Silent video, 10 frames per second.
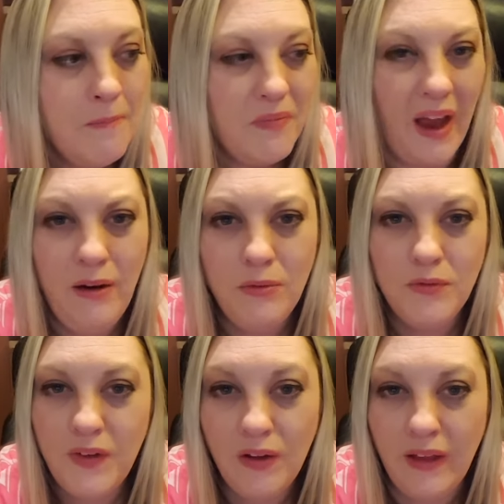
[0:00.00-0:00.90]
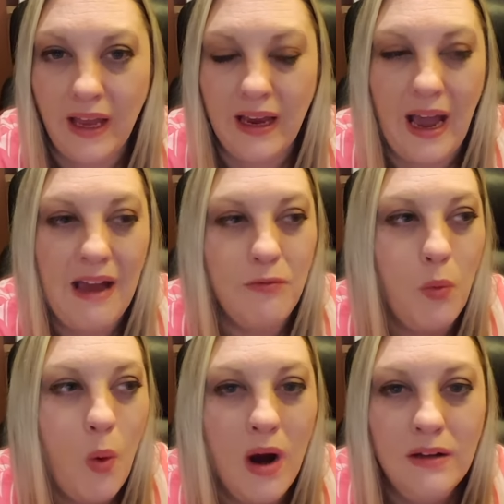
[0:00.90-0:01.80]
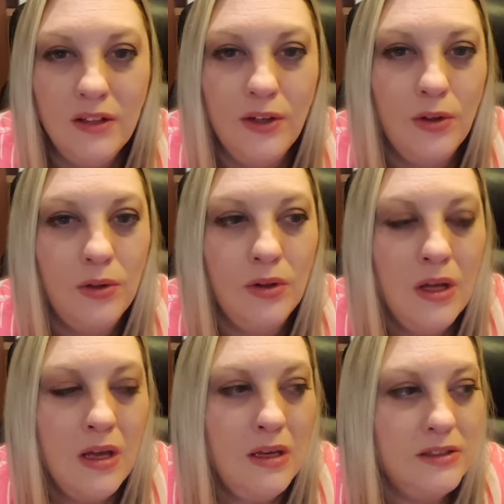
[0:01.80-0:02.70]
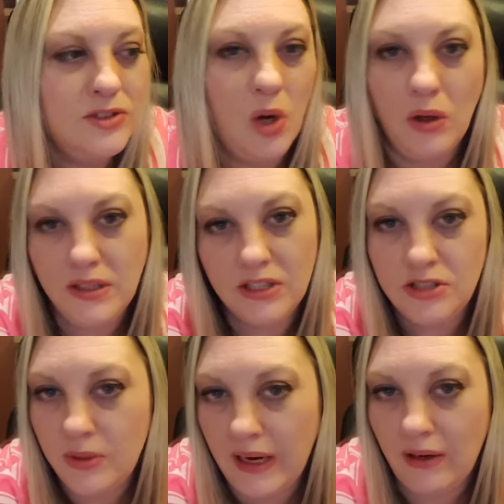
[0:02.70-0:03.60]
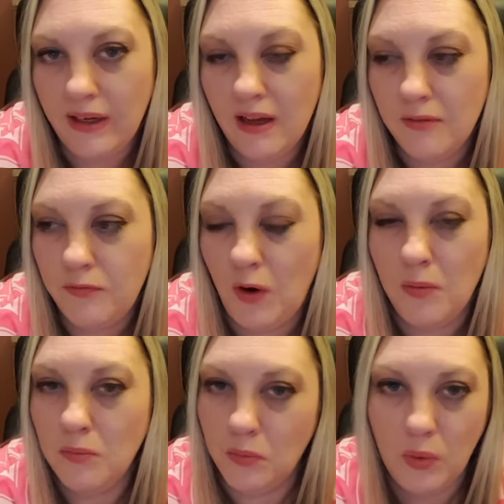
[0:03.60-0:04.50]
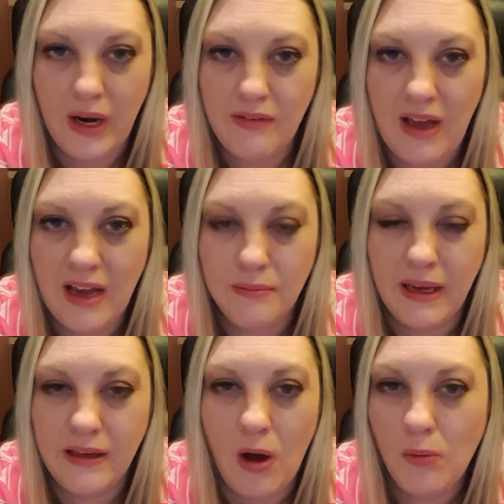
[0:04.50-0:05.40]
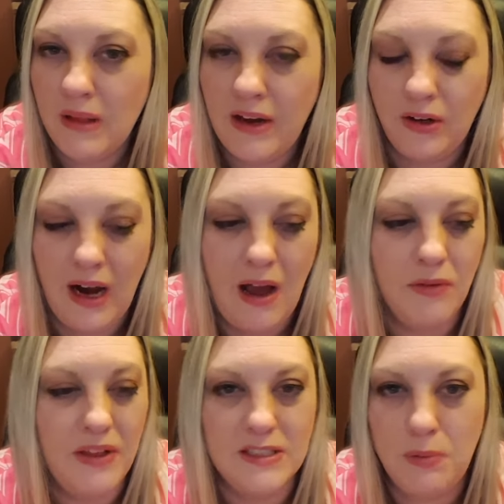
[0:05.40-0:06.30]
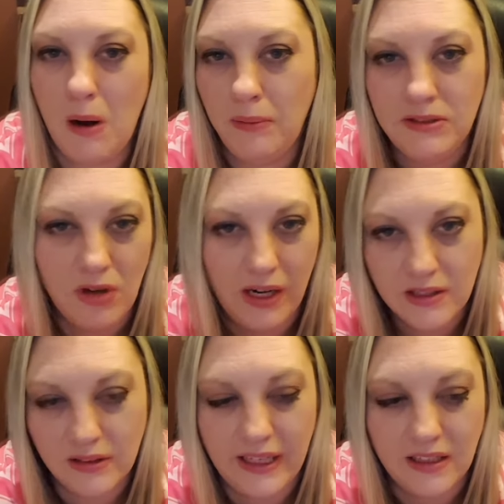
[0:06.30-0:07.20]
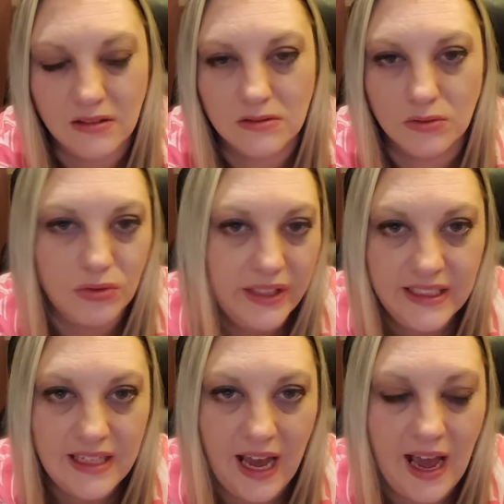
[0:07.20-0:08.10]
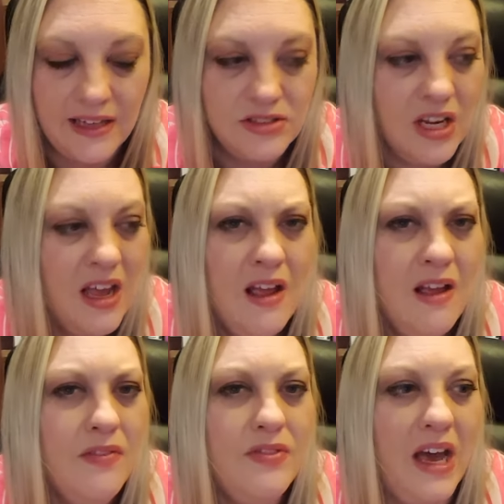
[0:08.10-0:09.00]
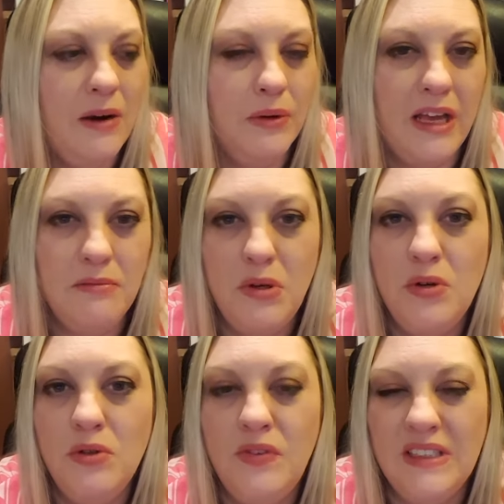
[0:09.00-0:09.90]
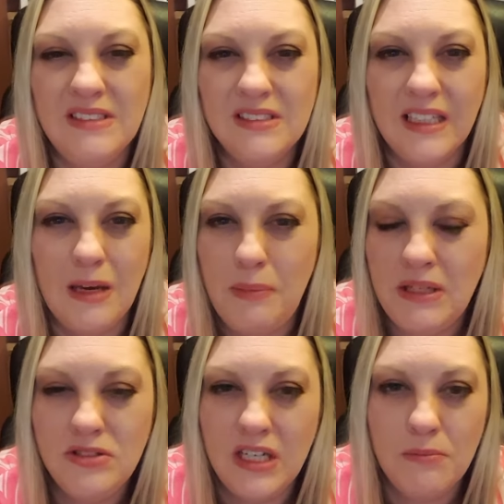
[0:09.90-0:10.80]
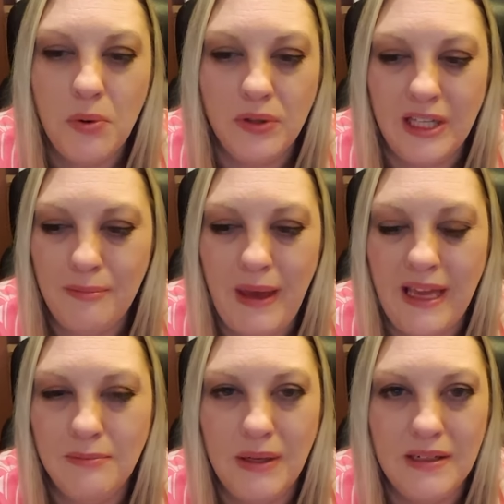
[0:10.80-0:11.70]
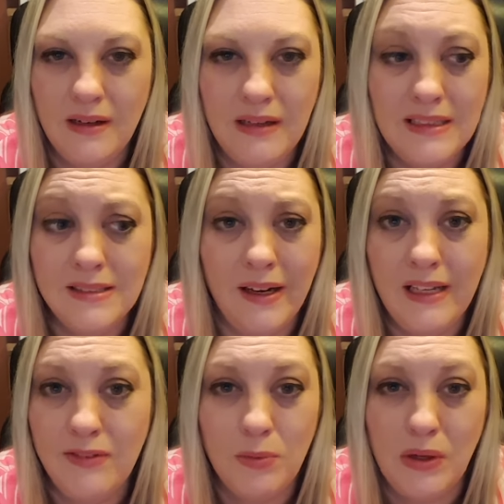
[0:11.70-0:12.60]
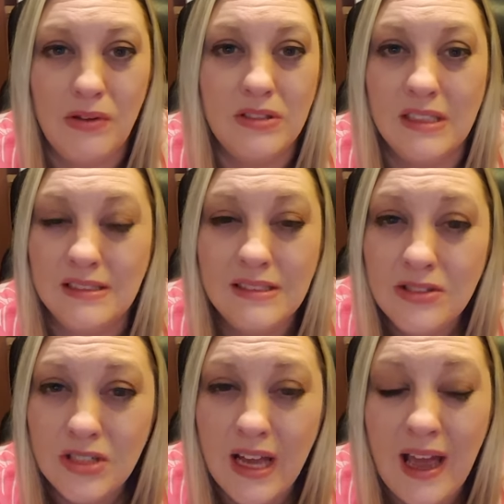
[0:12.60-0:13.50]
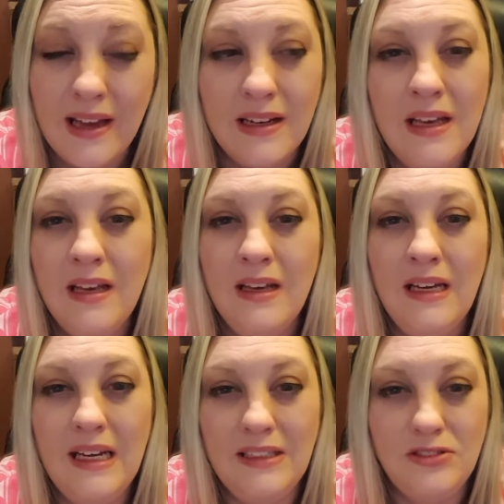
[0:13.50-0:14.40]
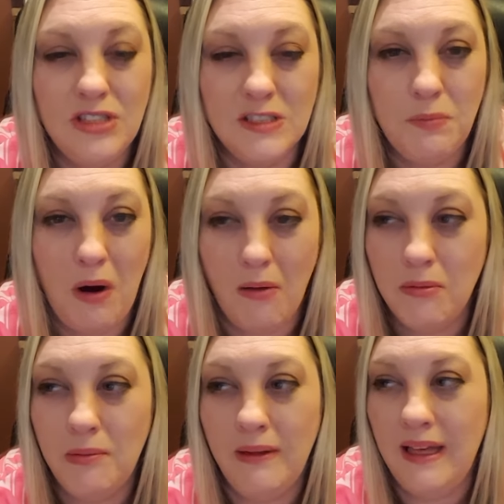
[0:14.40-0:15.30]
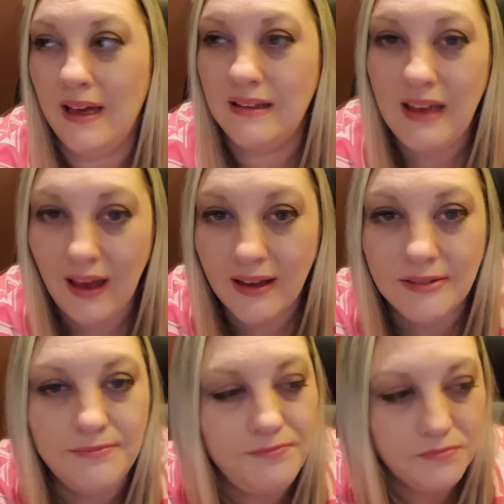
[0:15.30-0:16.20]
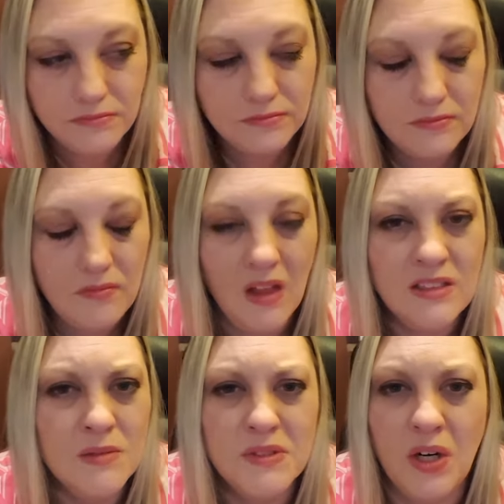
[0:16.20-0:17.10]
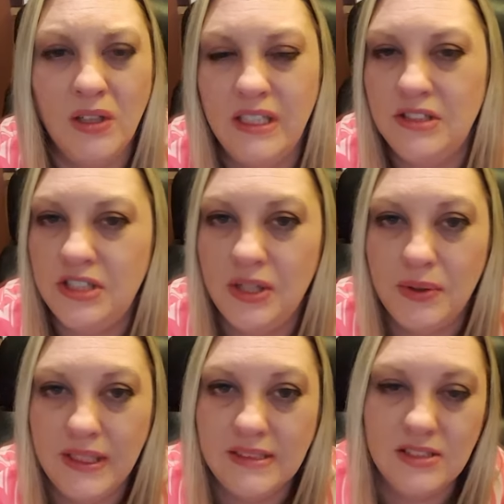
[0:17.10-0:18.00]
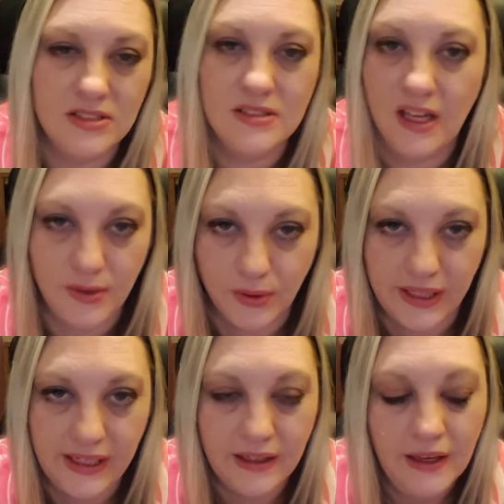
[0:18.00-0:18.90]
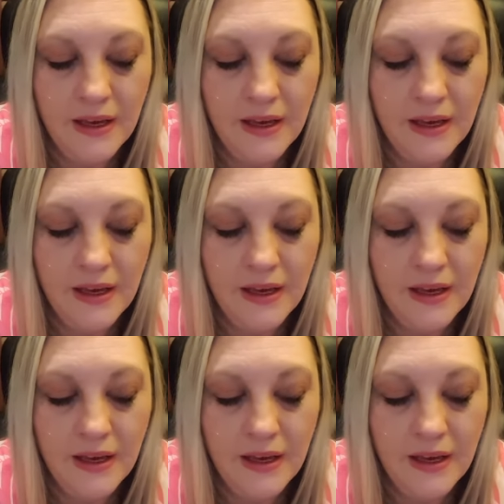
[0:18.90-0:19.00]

I don't feel it. I have one little scar tissue area from when I've had my gallbladder out that's probably trying to like reattach, that when I move it's like a pinching, pulling pain, but it's not even where there's an incision at. It's just probably, again, some scar tissue, and it's just annoying.